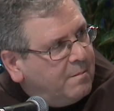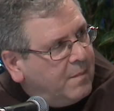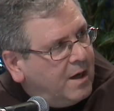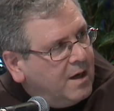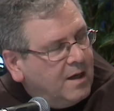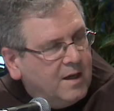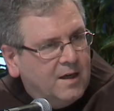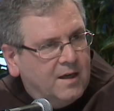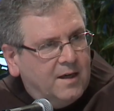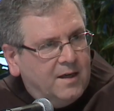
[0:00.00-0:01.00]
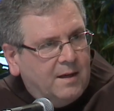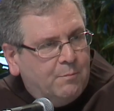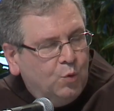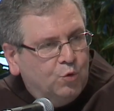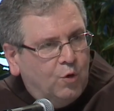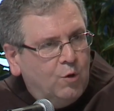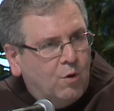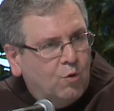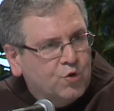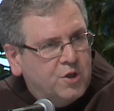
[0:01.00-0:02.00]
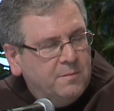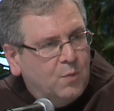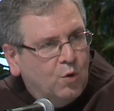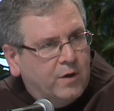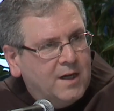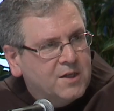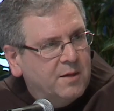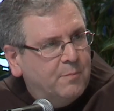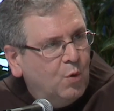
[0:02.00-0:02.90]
ecumenical and interfaith dialogue.